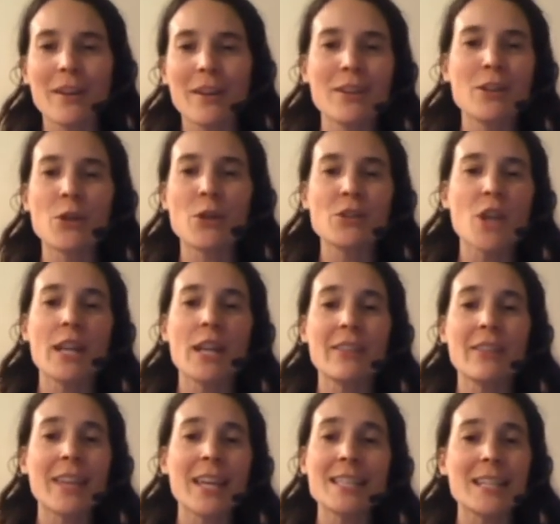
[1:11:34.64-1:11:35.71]
Well,
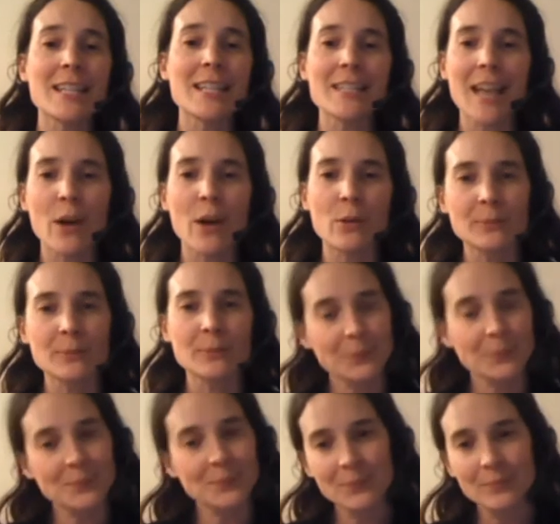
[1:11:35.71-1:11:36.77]
wait a minute, because
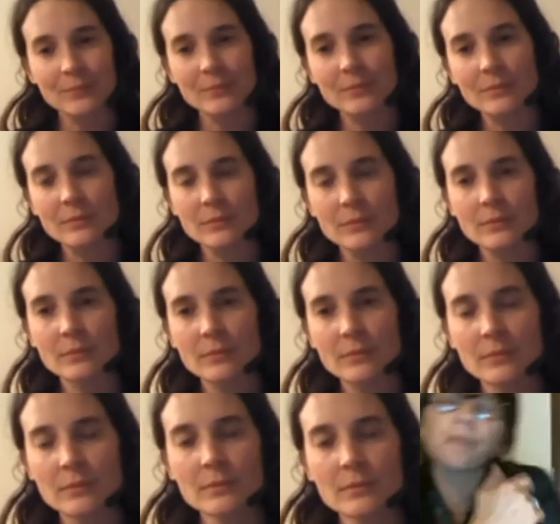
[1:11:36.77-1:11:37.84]
isn't that the
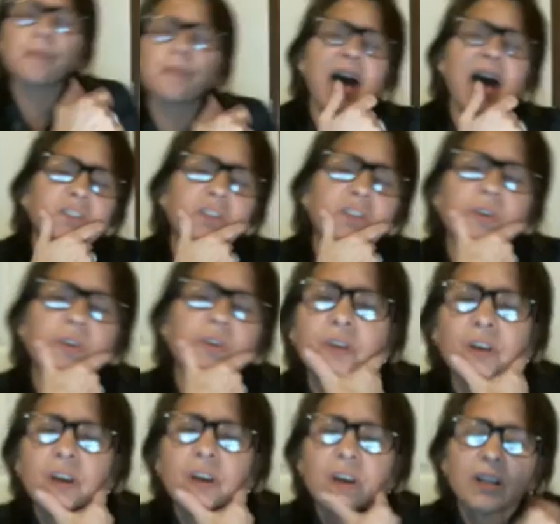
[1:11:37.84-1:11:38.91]
same attitude?
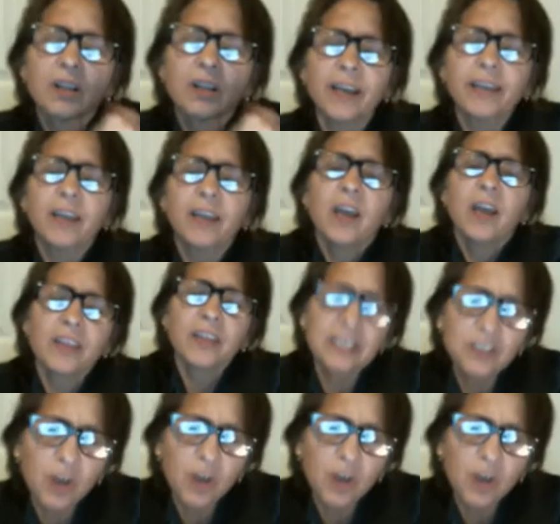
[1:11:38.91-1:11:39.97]
Like,
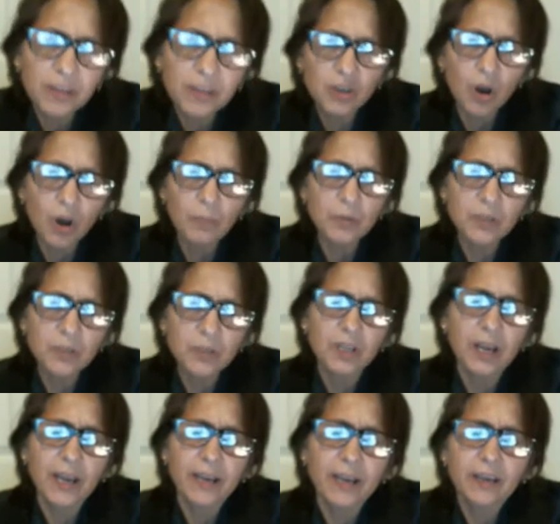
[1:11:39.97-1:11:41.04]
that's almost
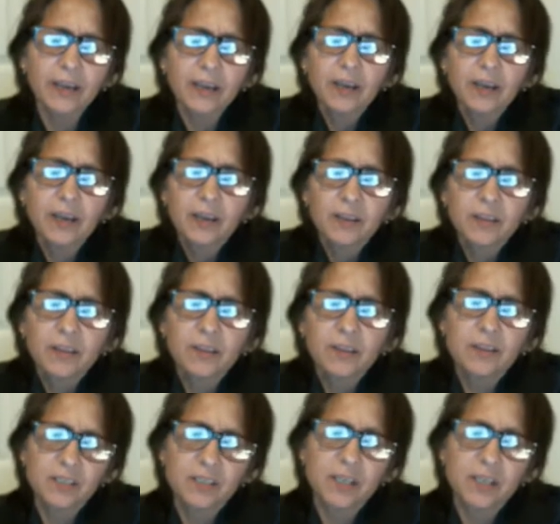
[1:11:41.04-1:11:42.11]
like
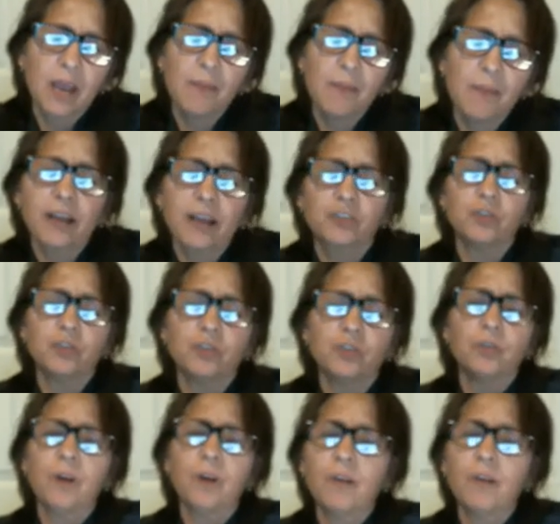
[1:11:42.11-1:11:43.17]
the same
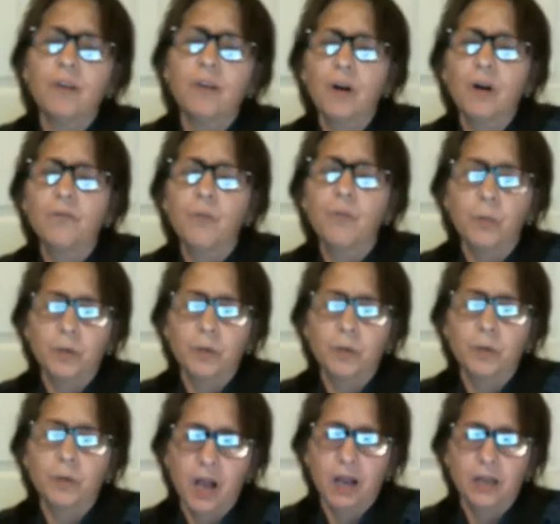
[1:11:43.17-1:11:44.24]
attitude of what we were
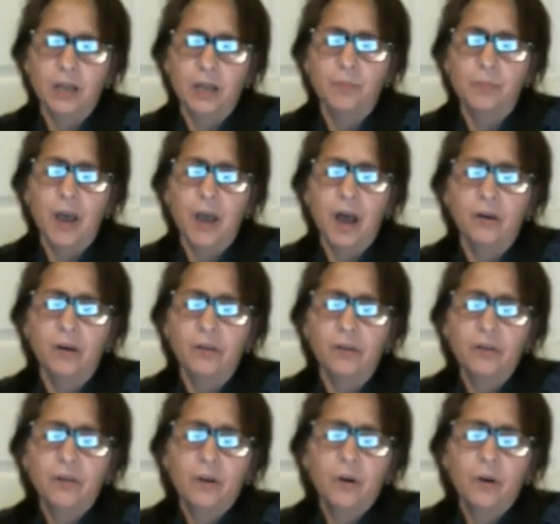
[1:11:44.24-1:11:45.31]
talking about
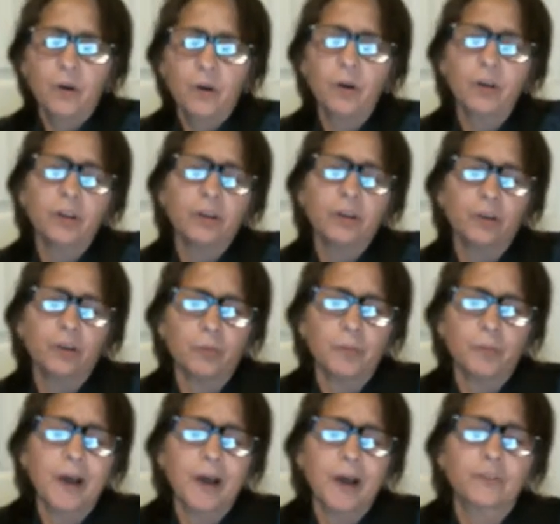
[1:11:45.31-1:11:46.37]
earlier,
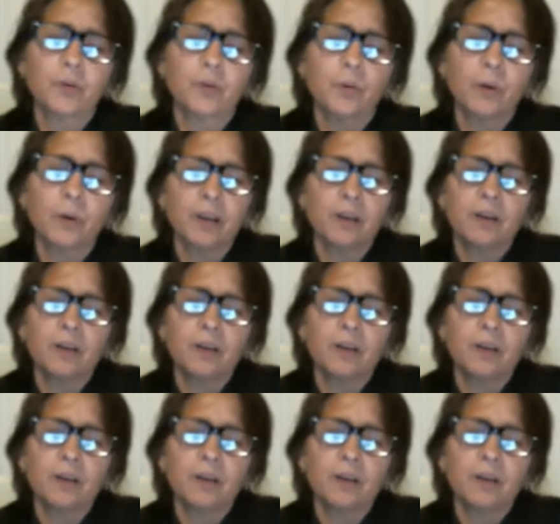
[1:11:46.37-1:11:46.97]
about doing